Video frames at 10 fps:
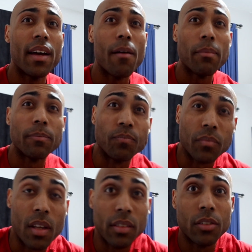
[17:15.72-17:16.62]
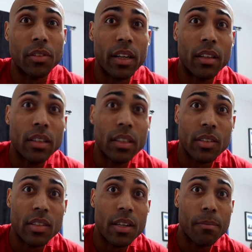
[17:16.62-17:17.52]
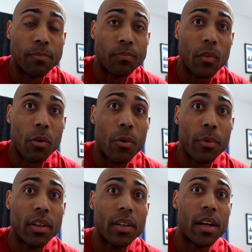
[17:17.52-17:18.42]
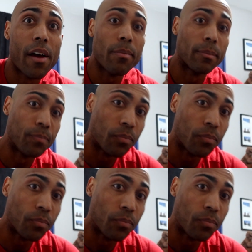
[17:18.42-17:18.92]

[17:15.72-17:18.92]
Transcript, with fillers: down. Let's go take a look and see what we're looking at.